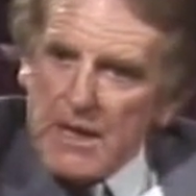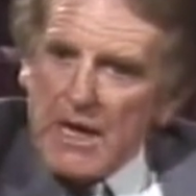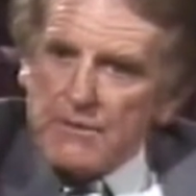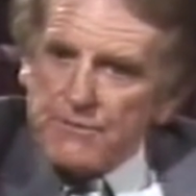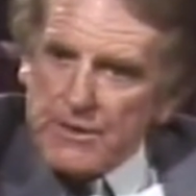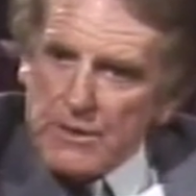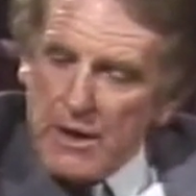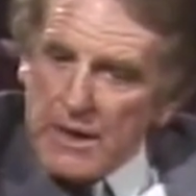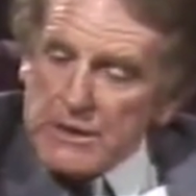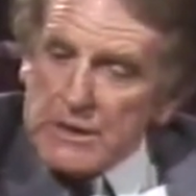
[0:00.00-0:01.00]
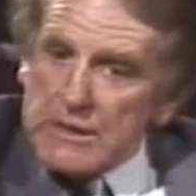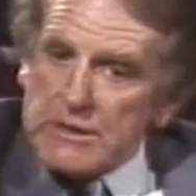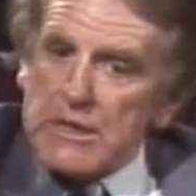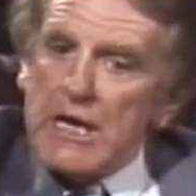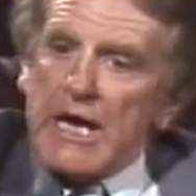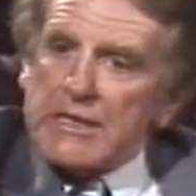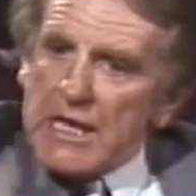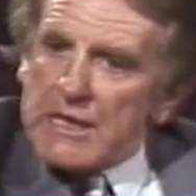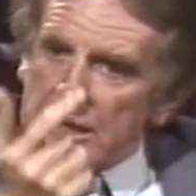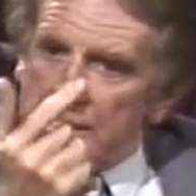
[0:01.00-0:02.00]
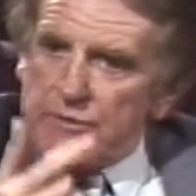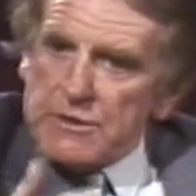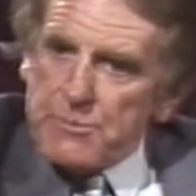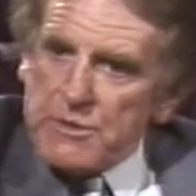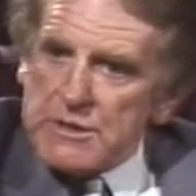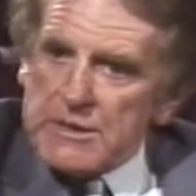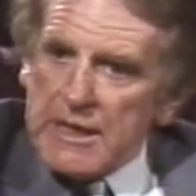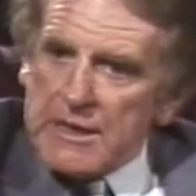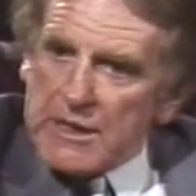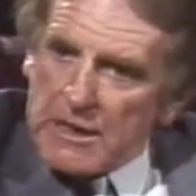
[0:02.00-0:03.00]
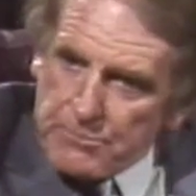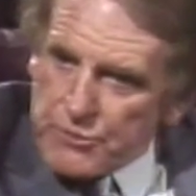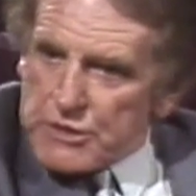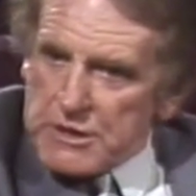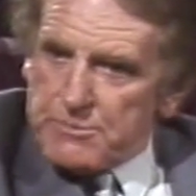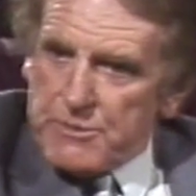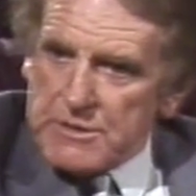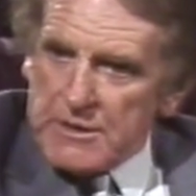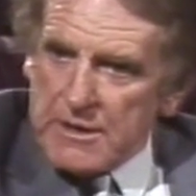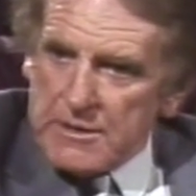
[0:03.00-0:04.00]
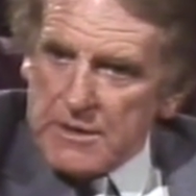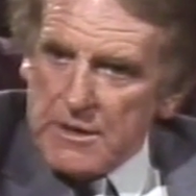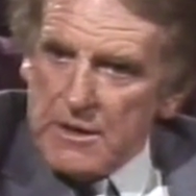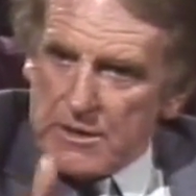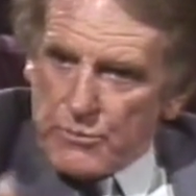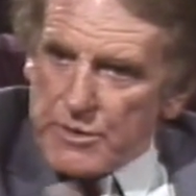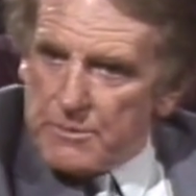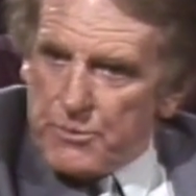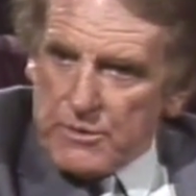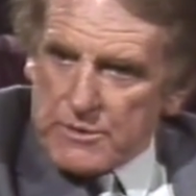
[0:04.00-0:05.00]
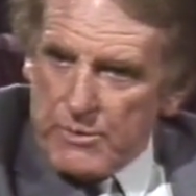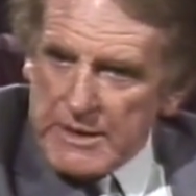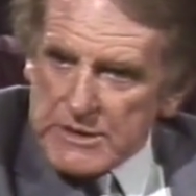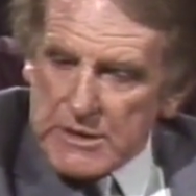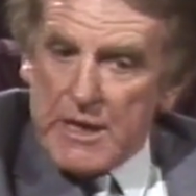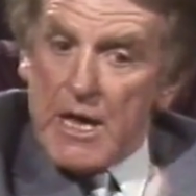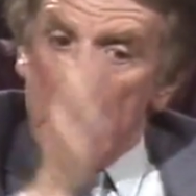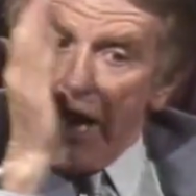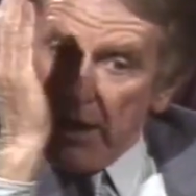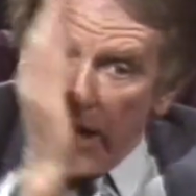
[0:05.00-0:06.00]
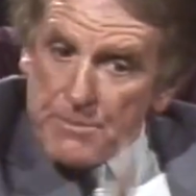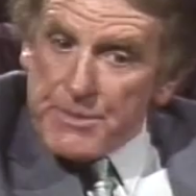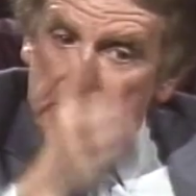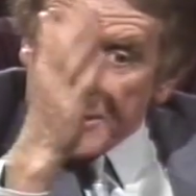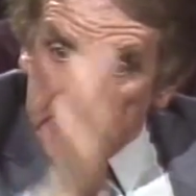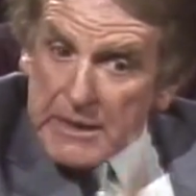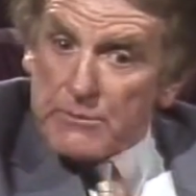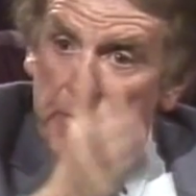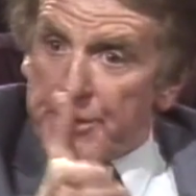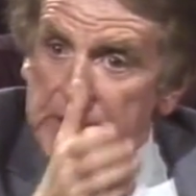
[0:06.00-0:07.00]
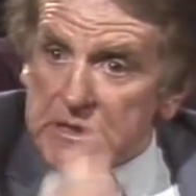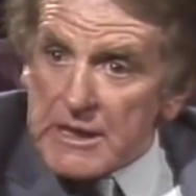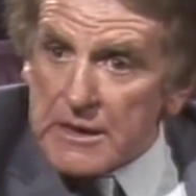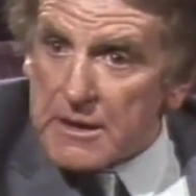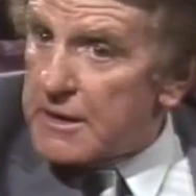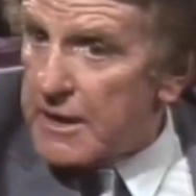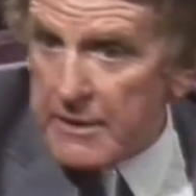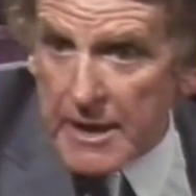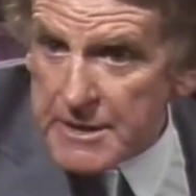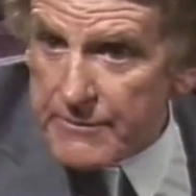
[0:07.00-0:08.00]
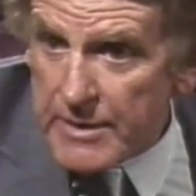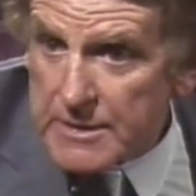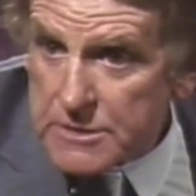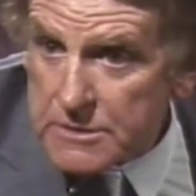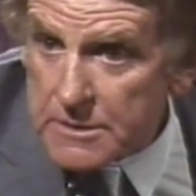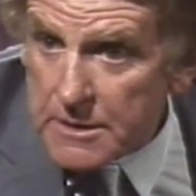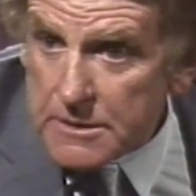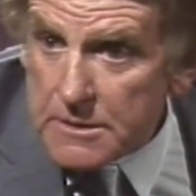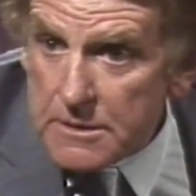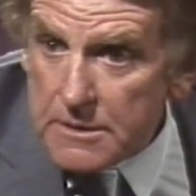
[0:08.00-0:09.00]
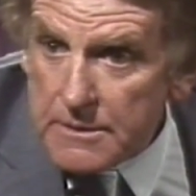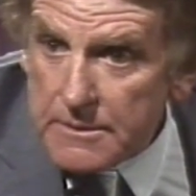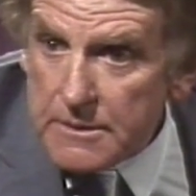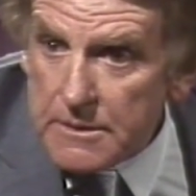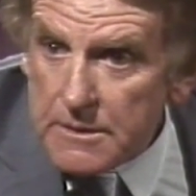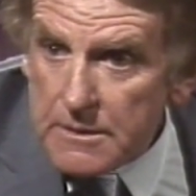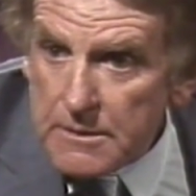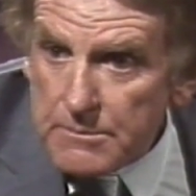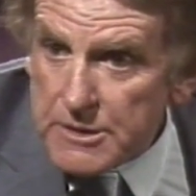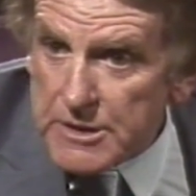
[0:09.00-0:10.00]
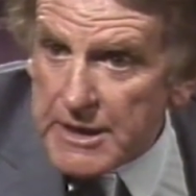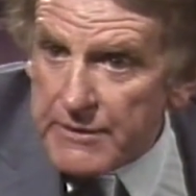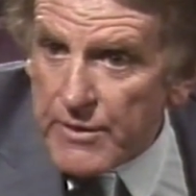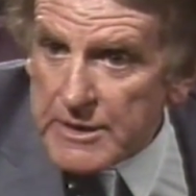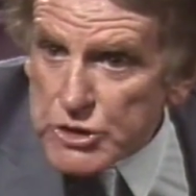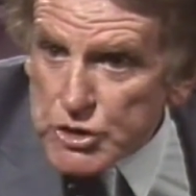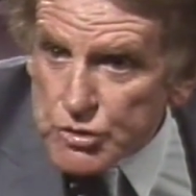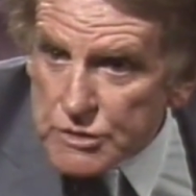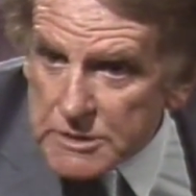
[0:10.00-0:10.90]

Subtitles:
And for 9 years had taken over his personality, had pushed his personality, the real Paul, to one side, and I'd been dealing with this thing, and I never understood it, because I never understood